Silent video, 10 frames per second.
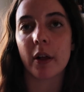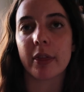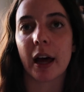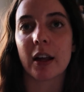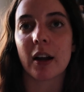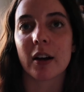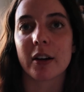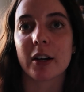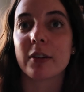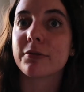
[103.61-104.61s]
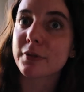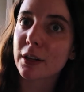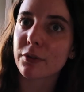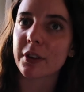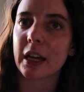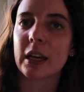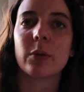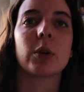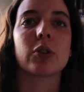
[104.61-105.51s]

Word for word: that are fun related,